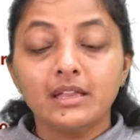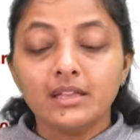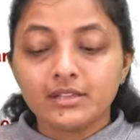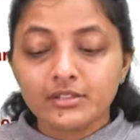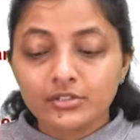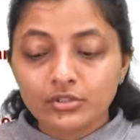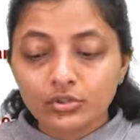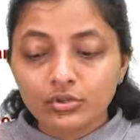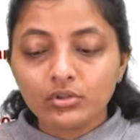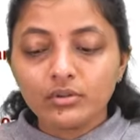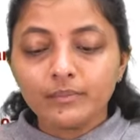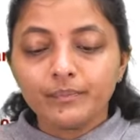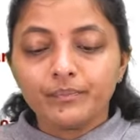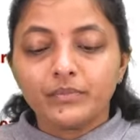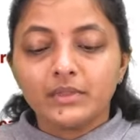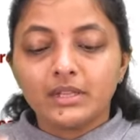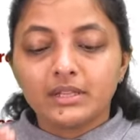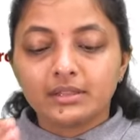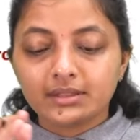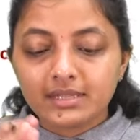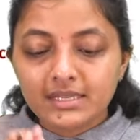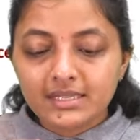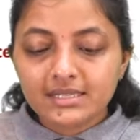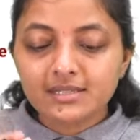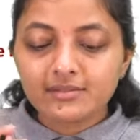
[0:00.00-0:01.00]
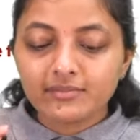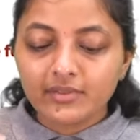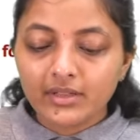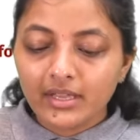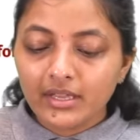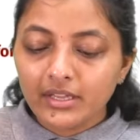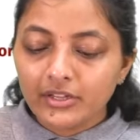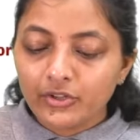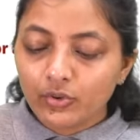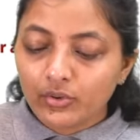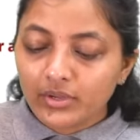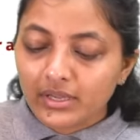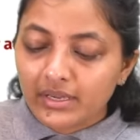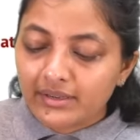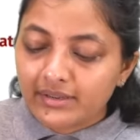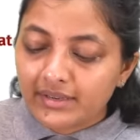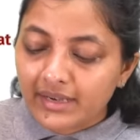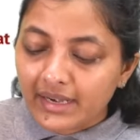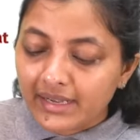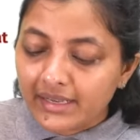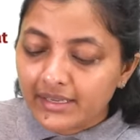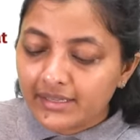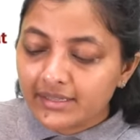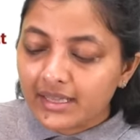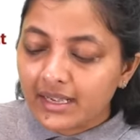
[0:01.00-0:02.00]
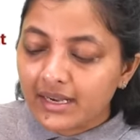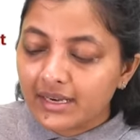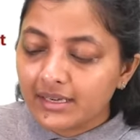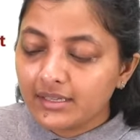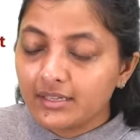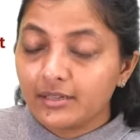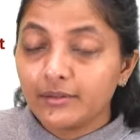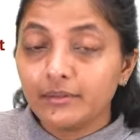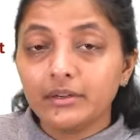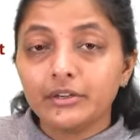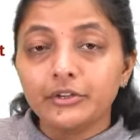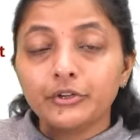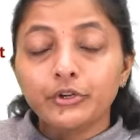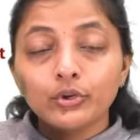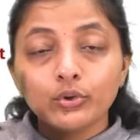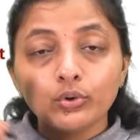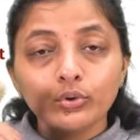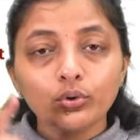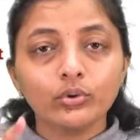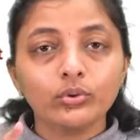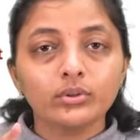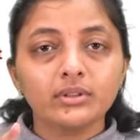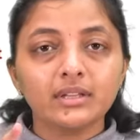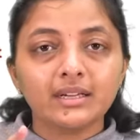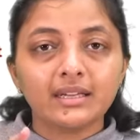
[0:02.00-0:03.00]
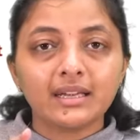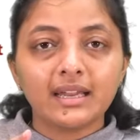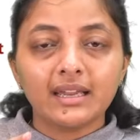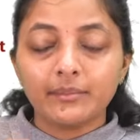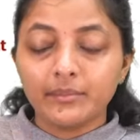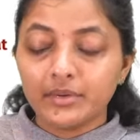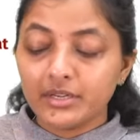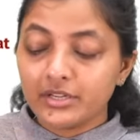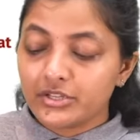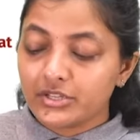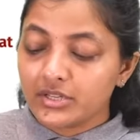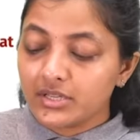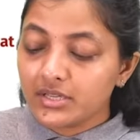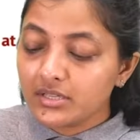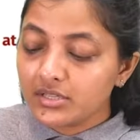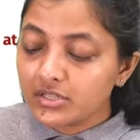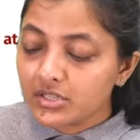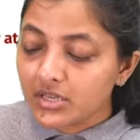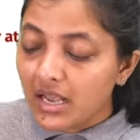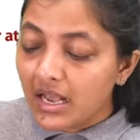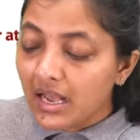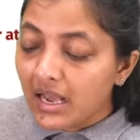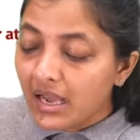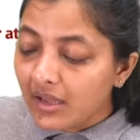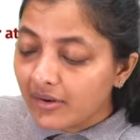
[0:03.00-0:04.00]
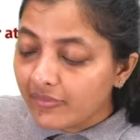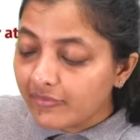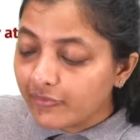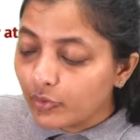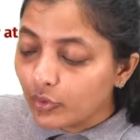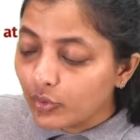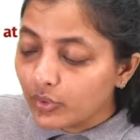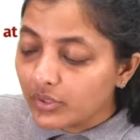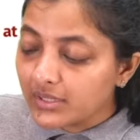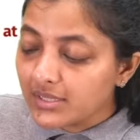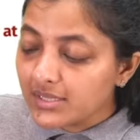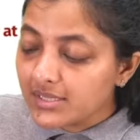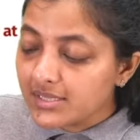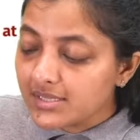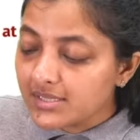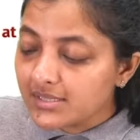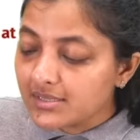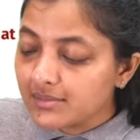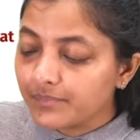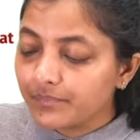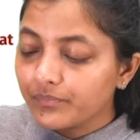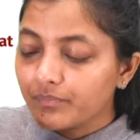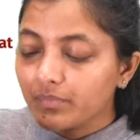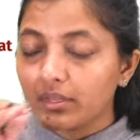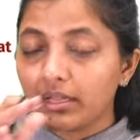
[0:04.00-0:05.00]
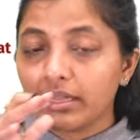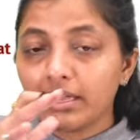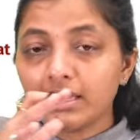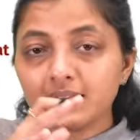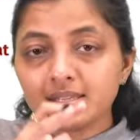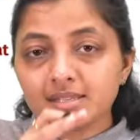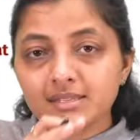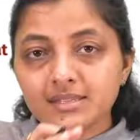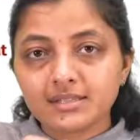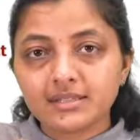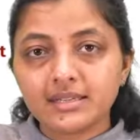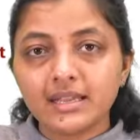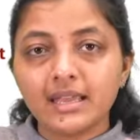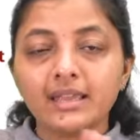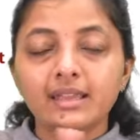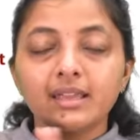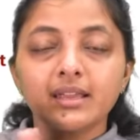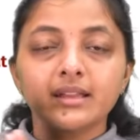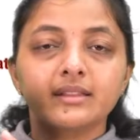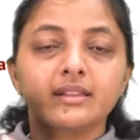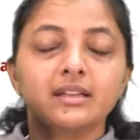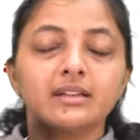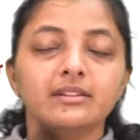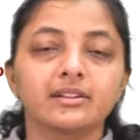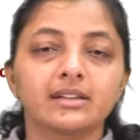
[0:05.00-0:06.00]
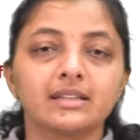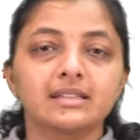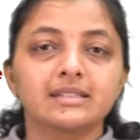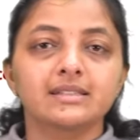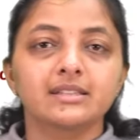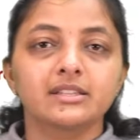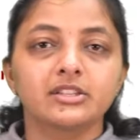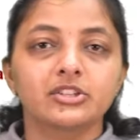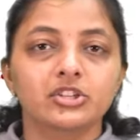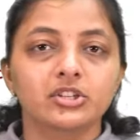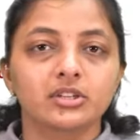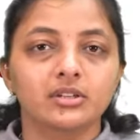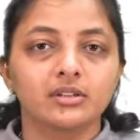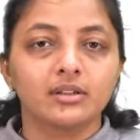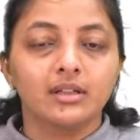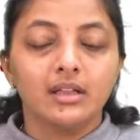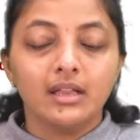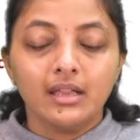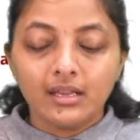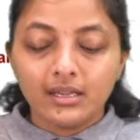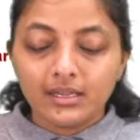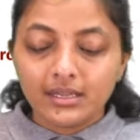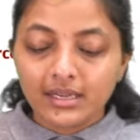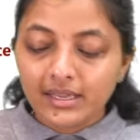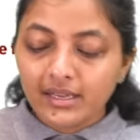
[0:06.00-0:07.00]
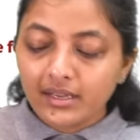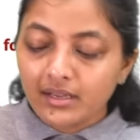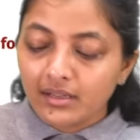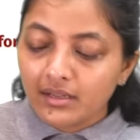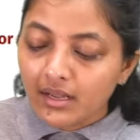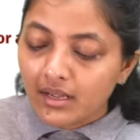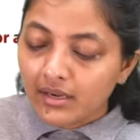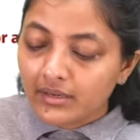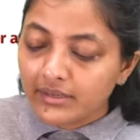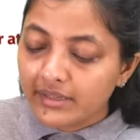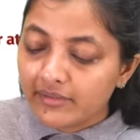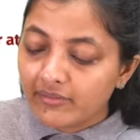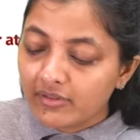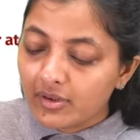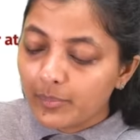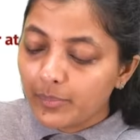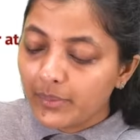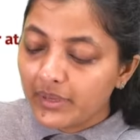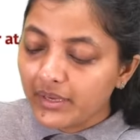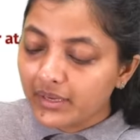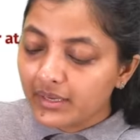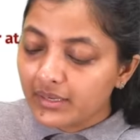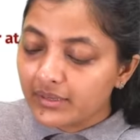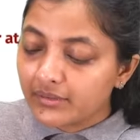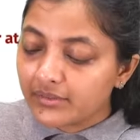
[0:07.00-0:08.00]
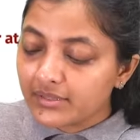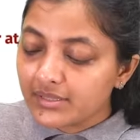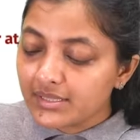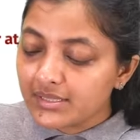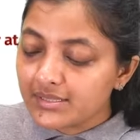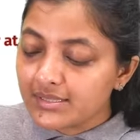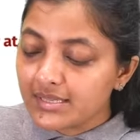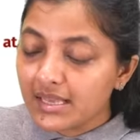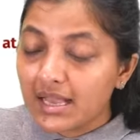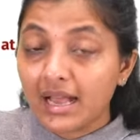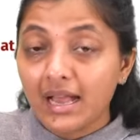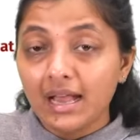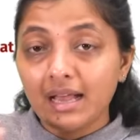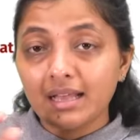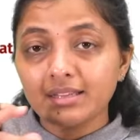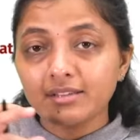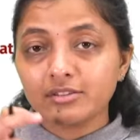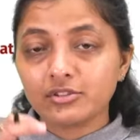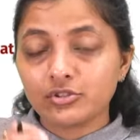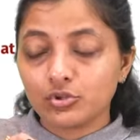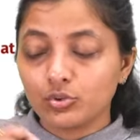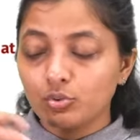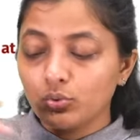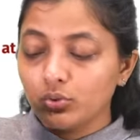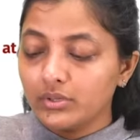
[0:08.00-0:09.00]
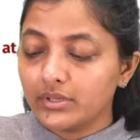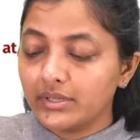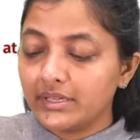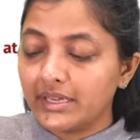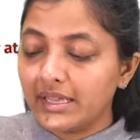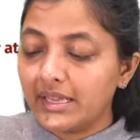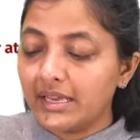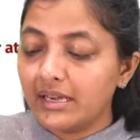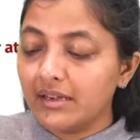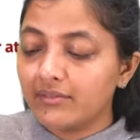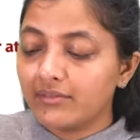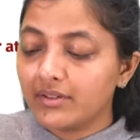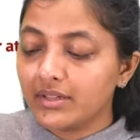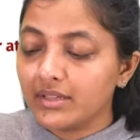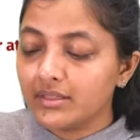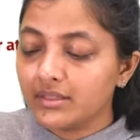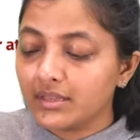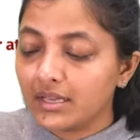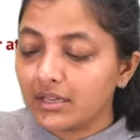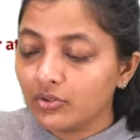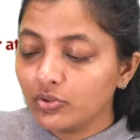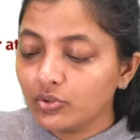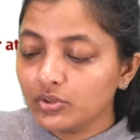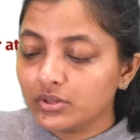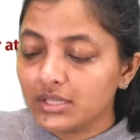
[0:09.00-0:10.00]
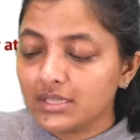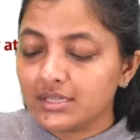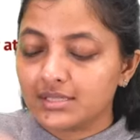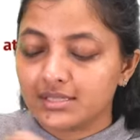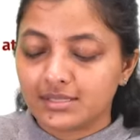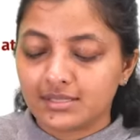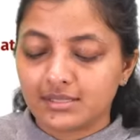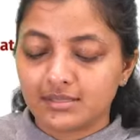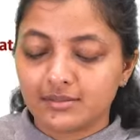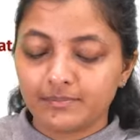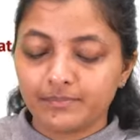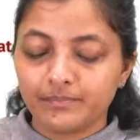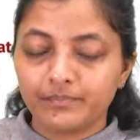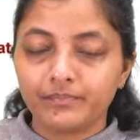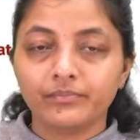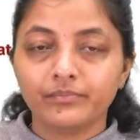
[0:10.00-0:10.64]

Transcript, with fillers: So this way you can write that due to the climate change, our focus is taking the transition, like developing countries has to deal with now this.